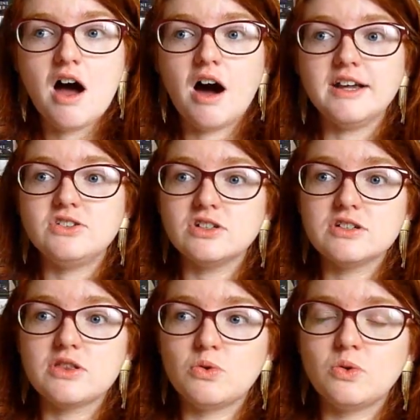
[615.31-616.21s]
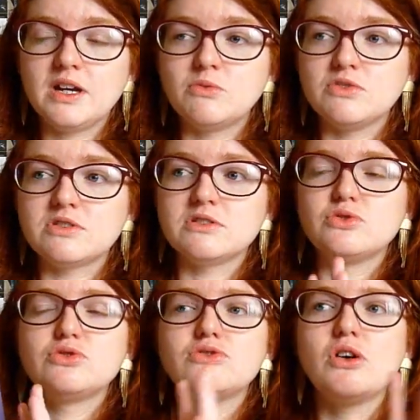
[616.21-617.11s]
I just thought it was
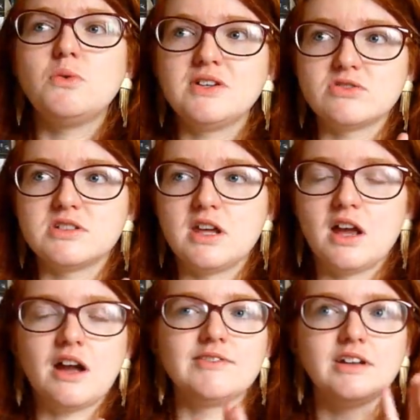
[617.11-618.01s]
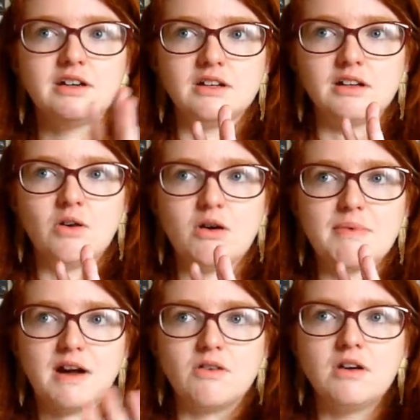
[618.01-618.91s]
so interesting. I've learned a lot
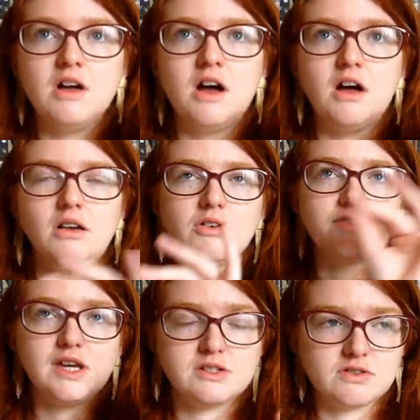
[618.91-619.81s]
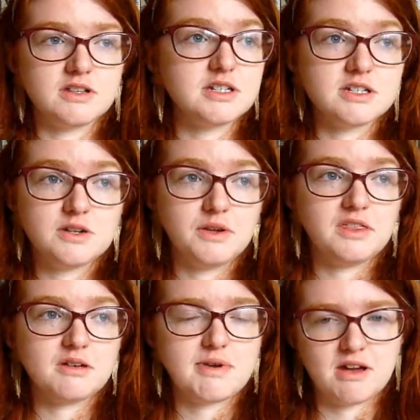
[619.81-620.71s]
about a lot of history that I didn't know
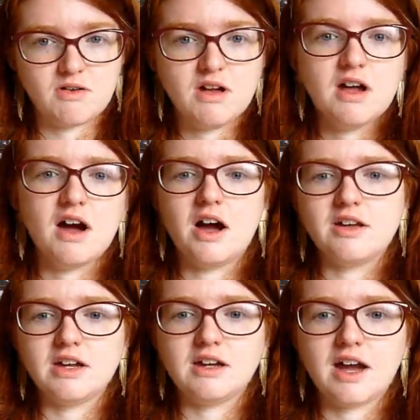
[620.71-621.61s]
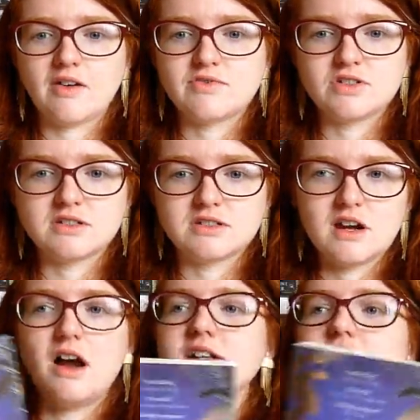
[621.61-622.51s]
anything about. I'm
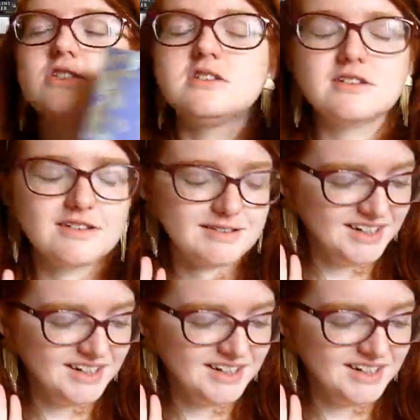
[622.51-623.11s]
just